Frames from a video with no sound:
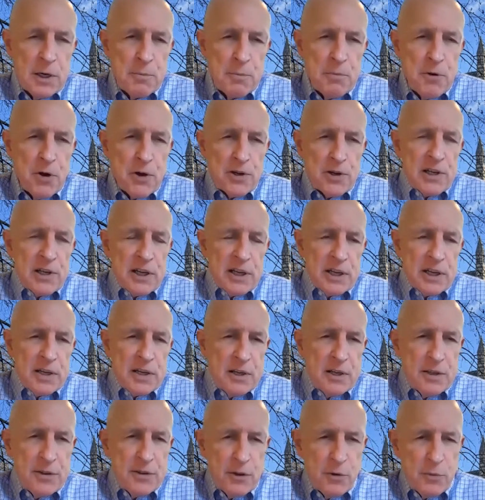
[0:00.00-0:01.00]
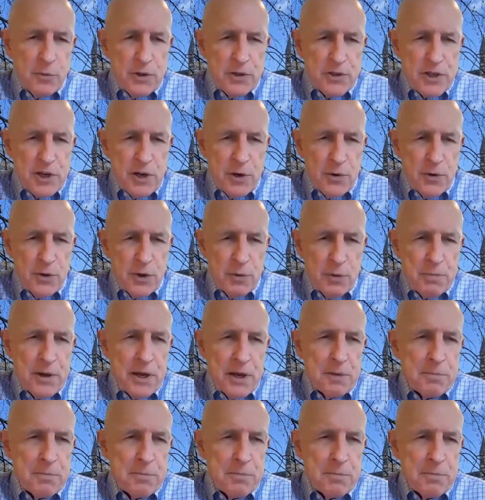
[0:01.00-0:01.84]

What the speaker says: modeling that we show in the